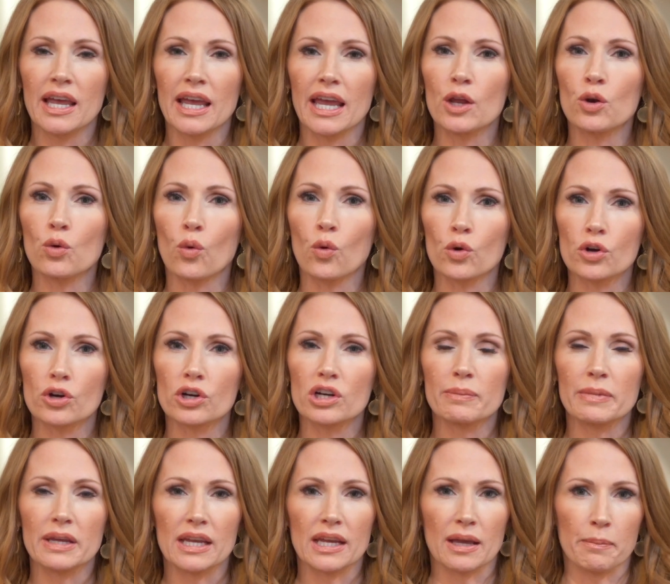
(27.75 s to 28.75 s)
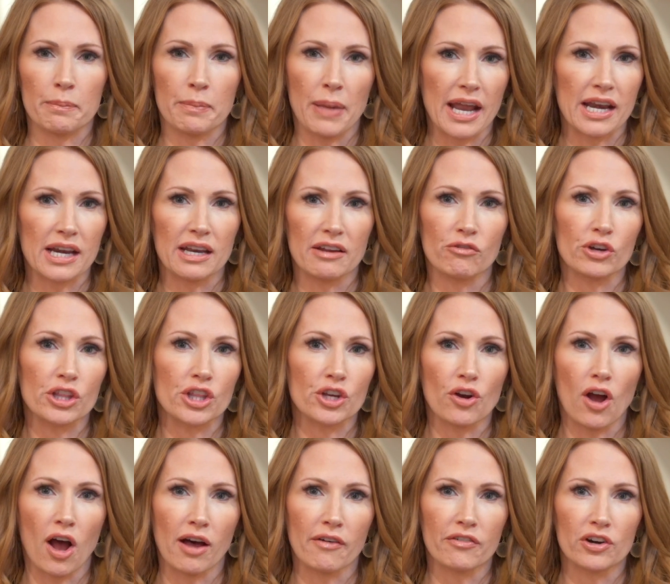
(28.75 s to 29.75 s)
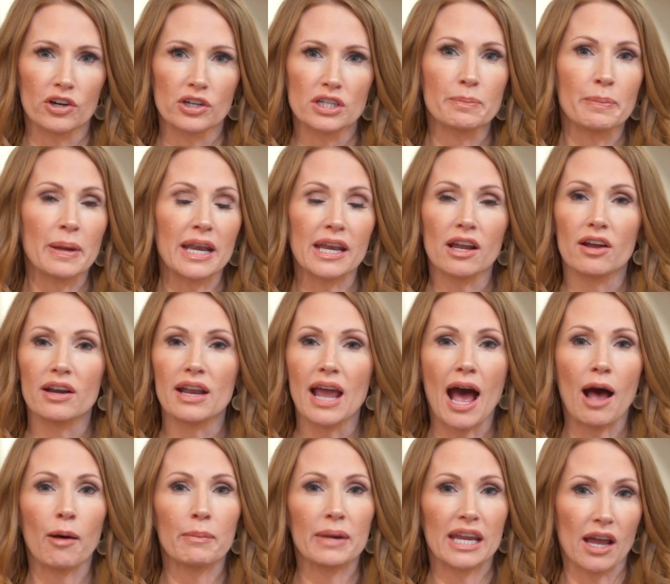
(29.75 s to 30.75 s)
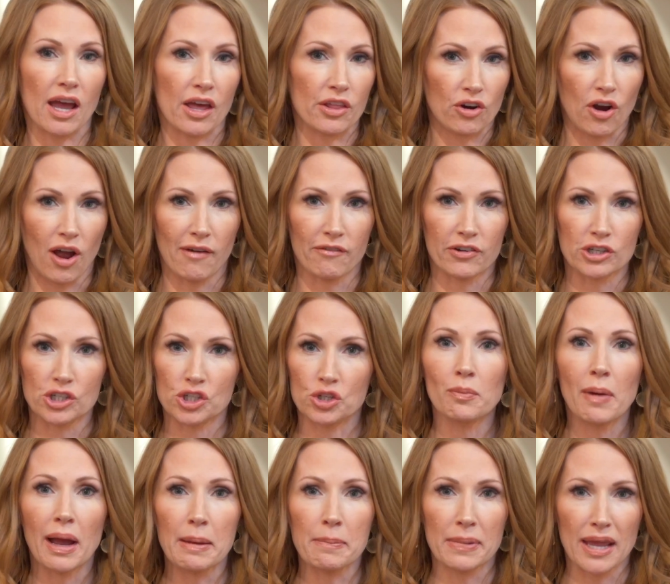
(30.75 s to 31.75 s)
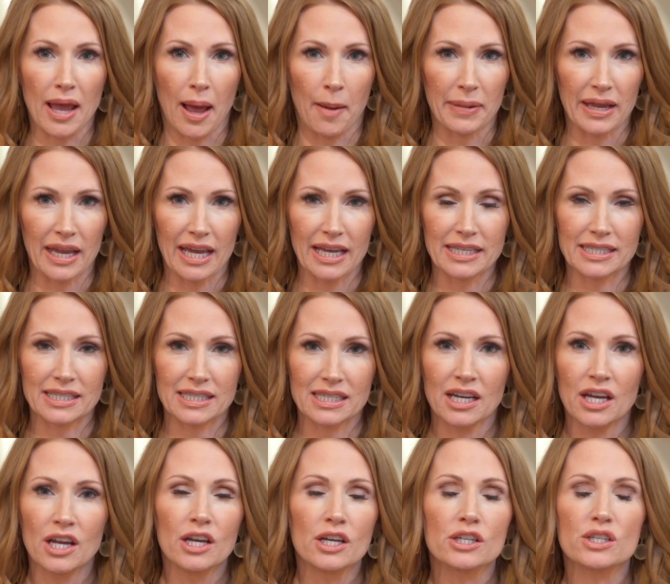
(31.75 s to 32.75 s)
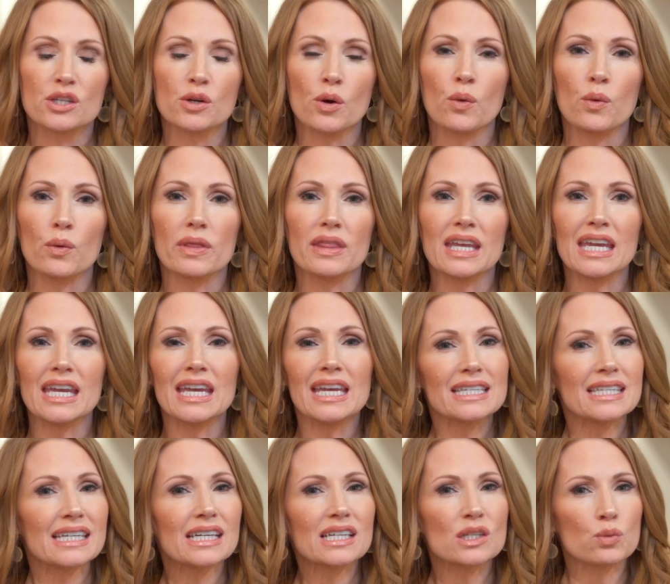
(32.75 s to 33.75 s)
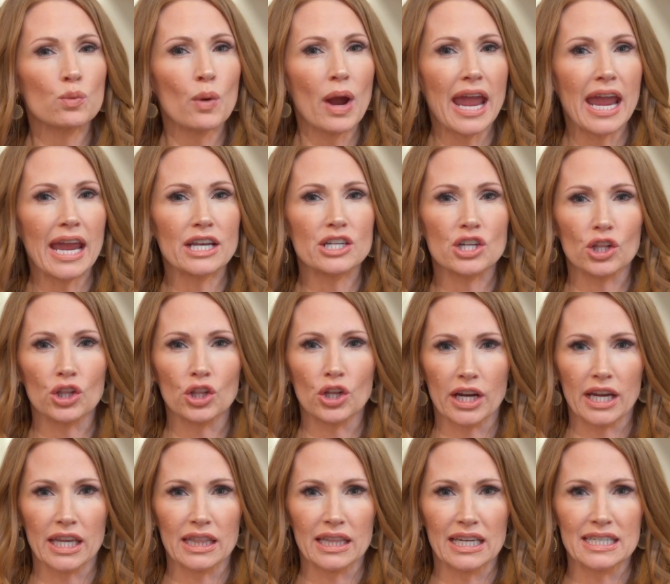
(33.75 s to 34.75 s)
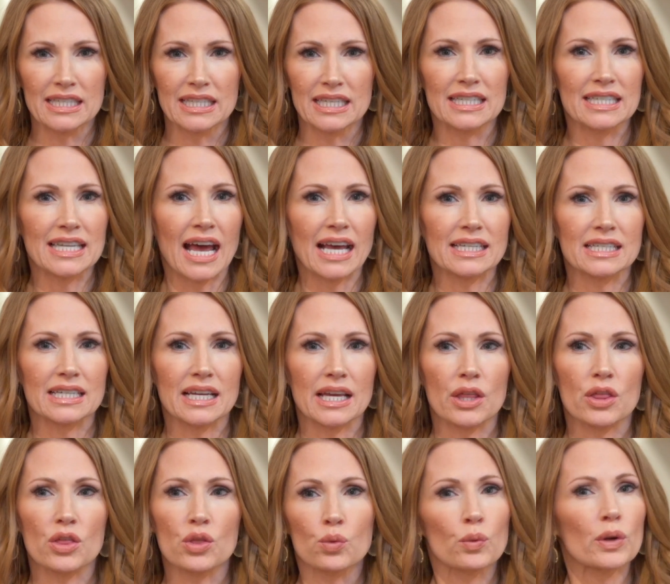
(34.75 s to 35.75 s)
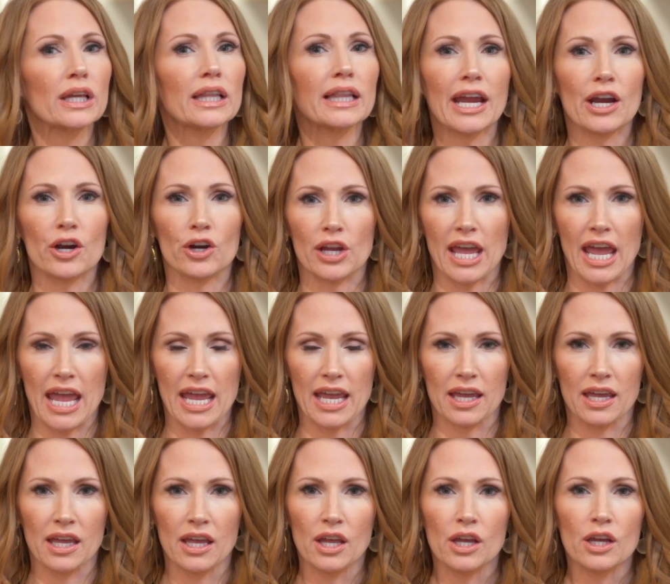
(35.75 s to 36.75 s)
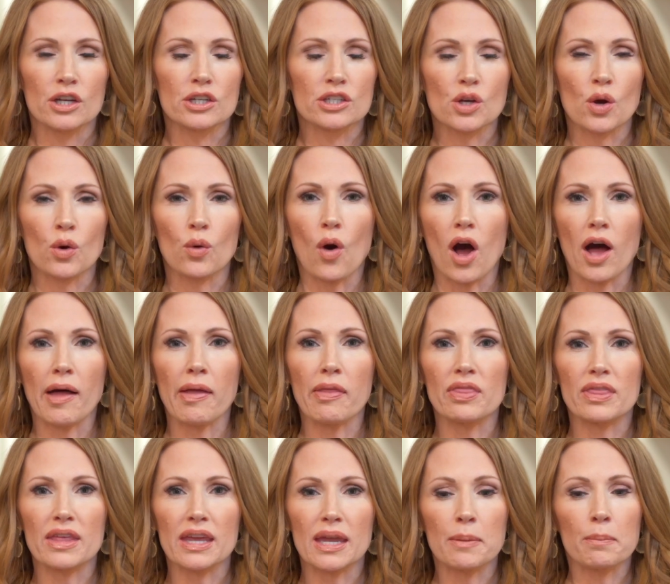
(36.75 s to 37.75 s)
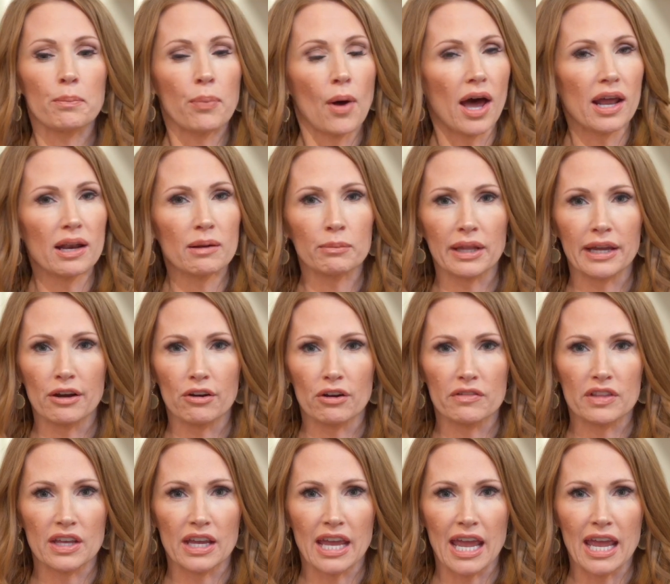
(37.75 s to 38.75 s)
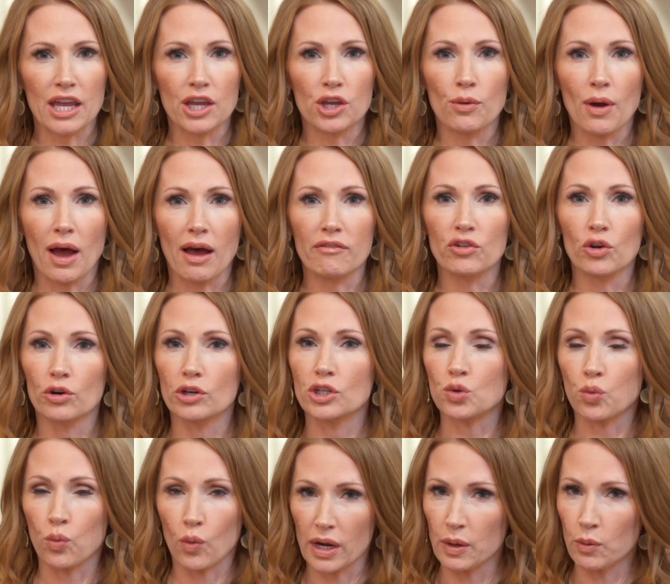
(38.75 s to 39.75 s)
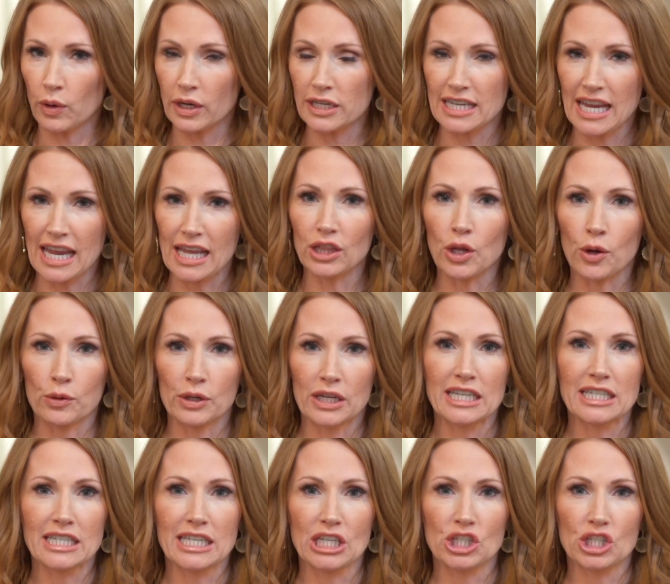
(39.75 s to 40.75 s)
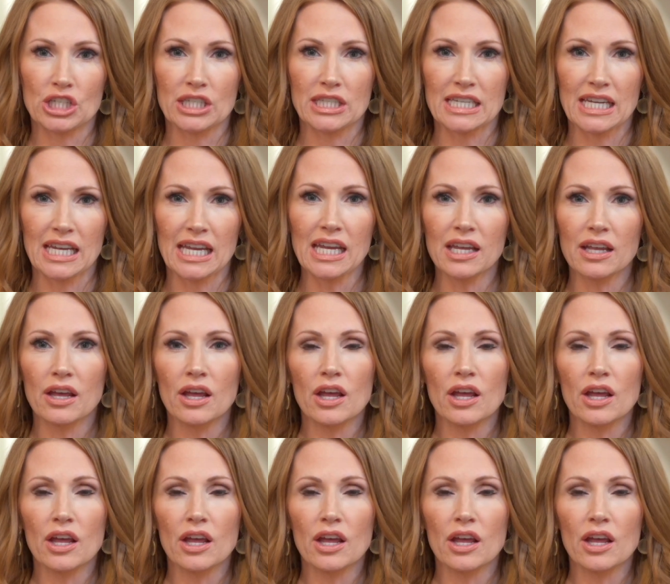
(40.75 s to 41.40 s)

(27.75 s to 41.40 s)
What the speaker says: in order to be competitive with your offer, depending on how many other offers you might be up against. So the easiest way to look at this is as a 3-layer cake. So on the bottom layer of the cake, you have your 21-day loan contingency,